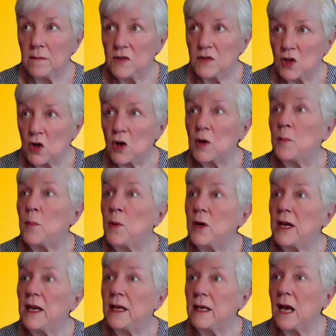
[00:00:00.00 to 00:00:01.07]
started
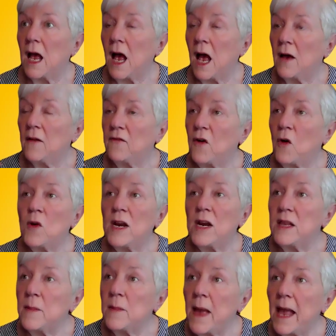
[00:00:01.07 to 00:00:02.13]

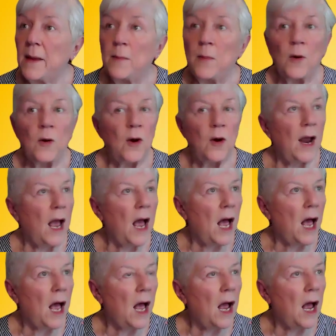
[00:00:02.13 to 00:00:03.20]
folding the paper
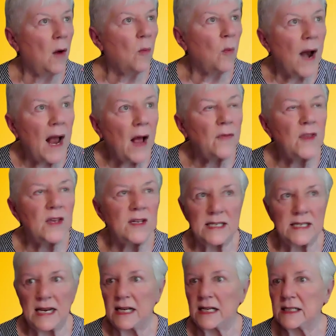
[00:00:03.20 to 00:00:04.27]
around the
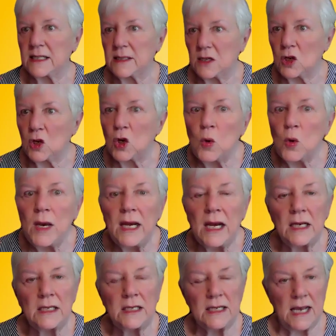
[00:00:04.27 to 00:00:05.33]
sticks, gluing
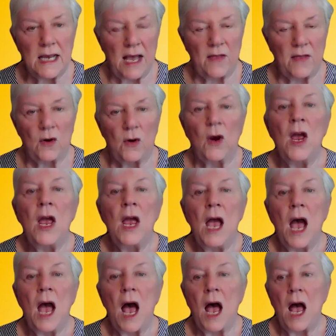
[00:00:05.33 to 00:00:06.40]
it together,
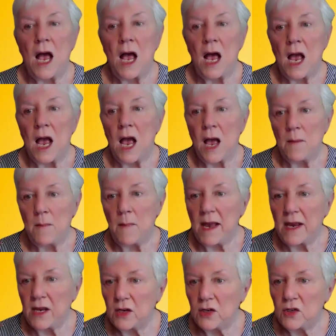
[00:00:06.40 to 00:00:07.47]
uh,
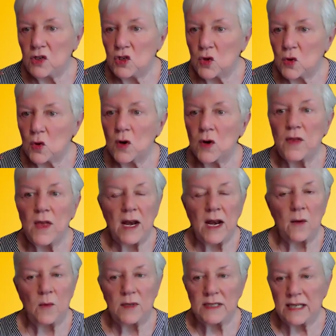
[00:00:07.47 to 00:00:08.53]
making sure that
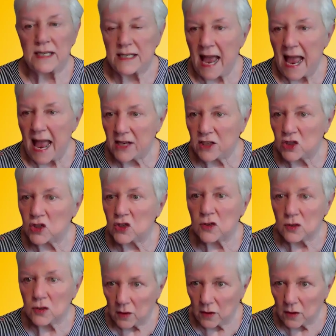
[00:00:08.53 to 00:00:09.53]
it was attached